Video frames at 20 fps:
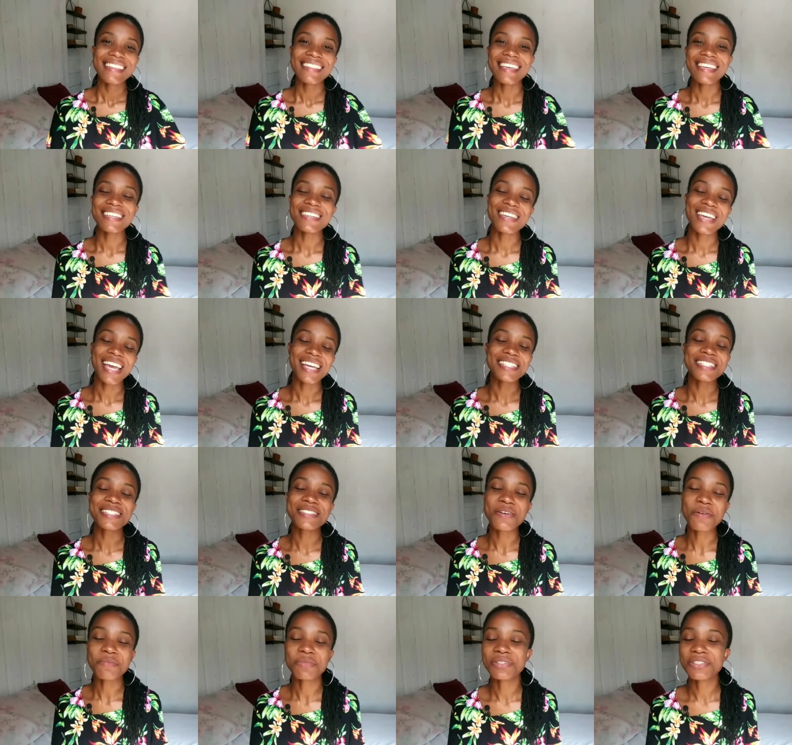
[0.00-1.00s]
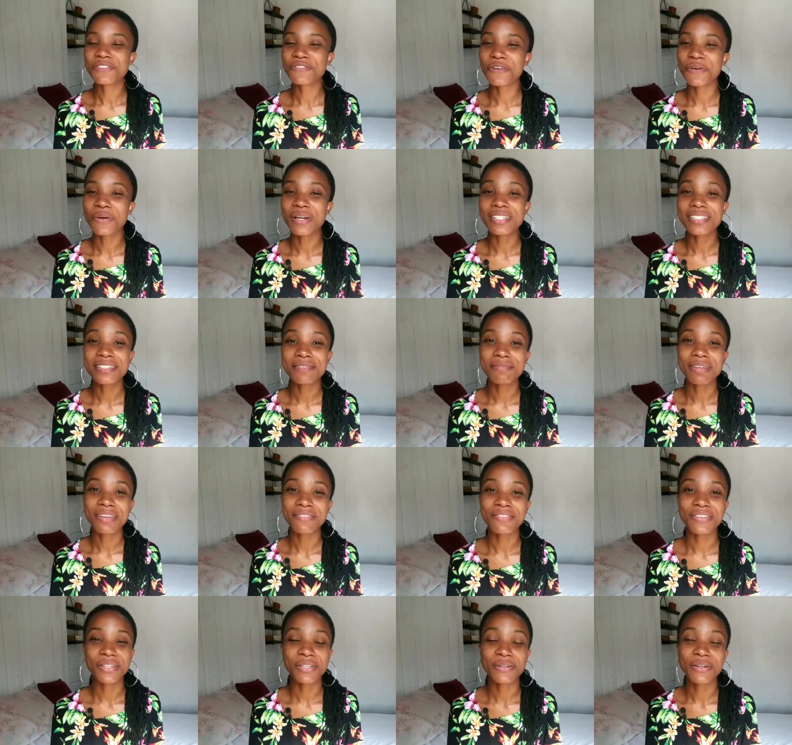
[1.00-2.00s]
thank you guys so much for watching
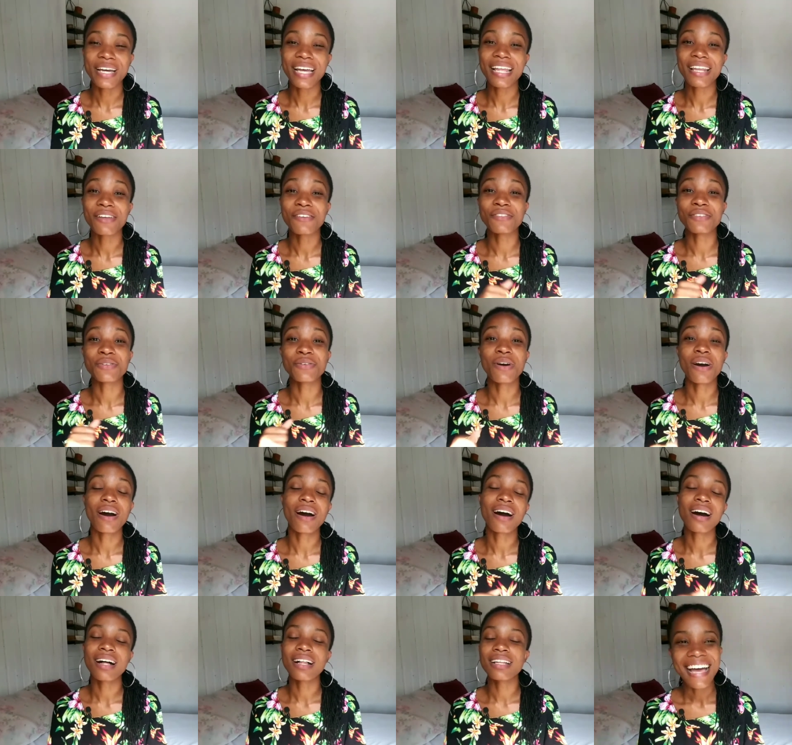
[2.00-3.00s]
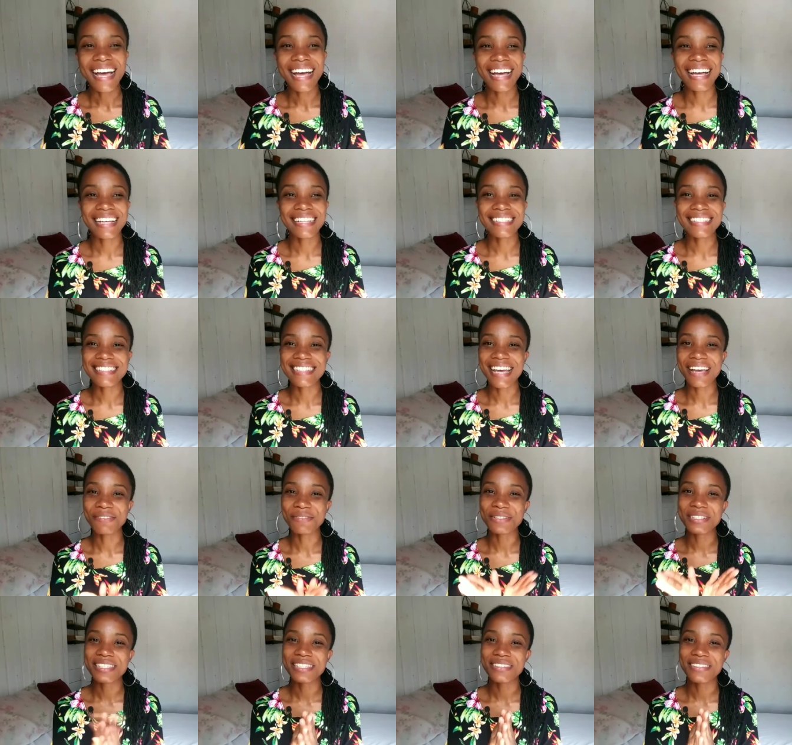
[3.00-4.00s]
my video i love you all and i
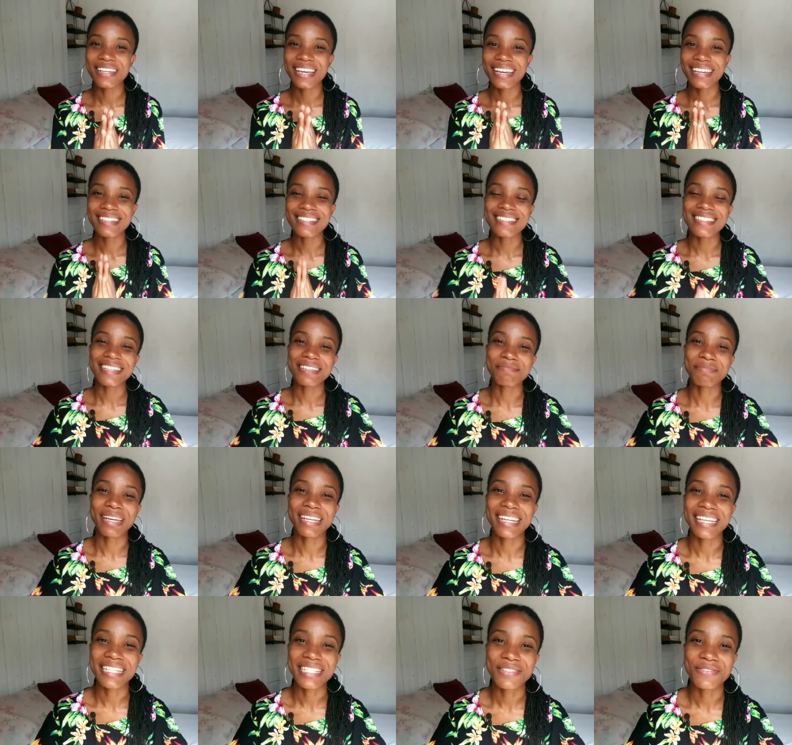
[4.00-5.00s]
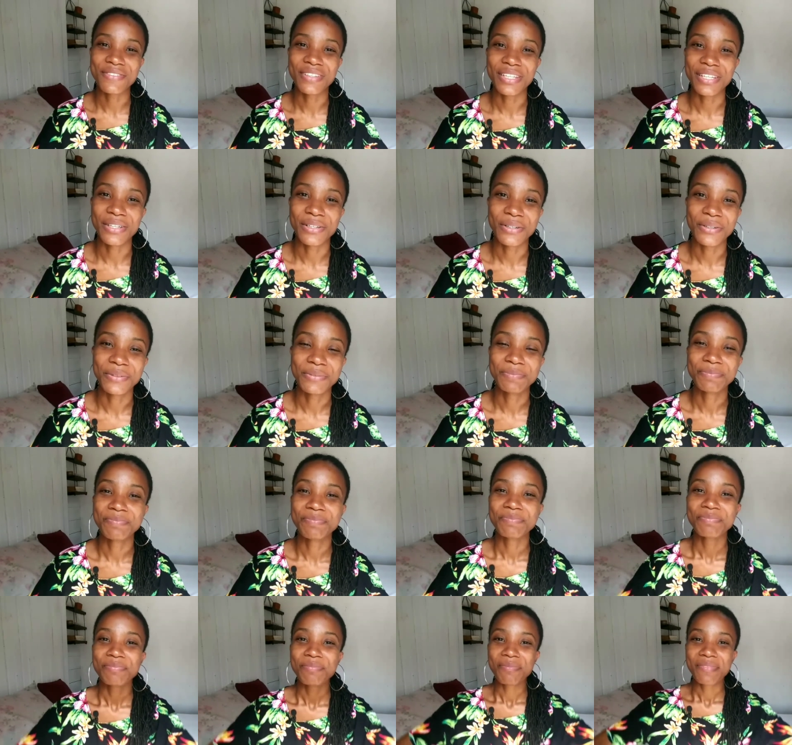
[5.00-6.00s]
will see you guys in my next video
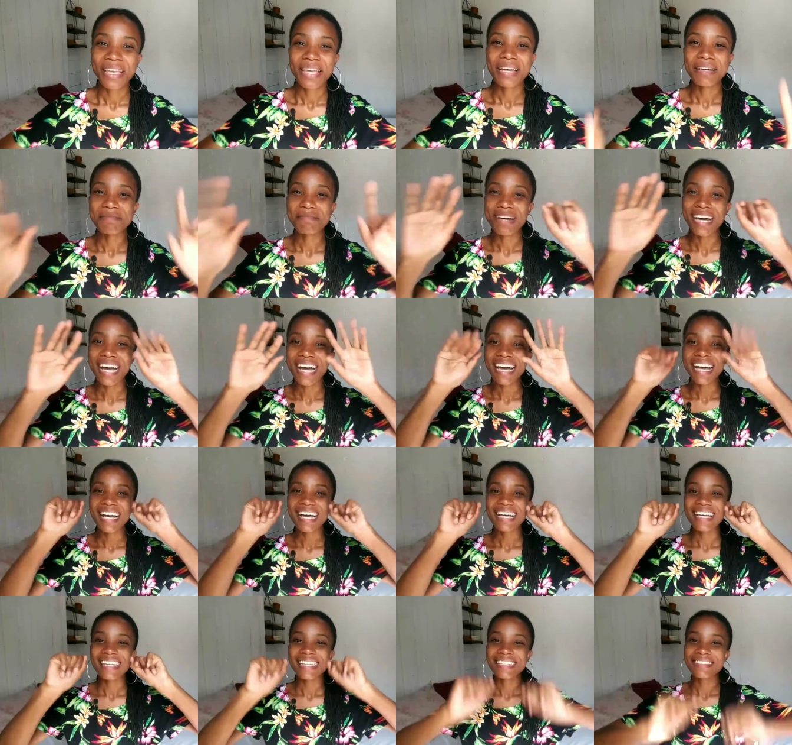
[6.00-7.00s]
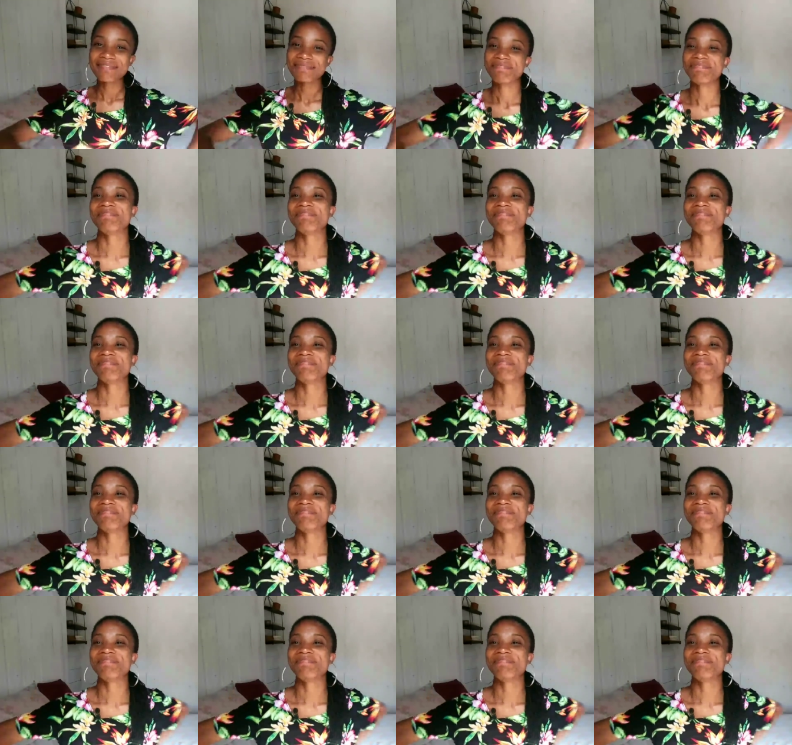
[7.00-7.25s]
bye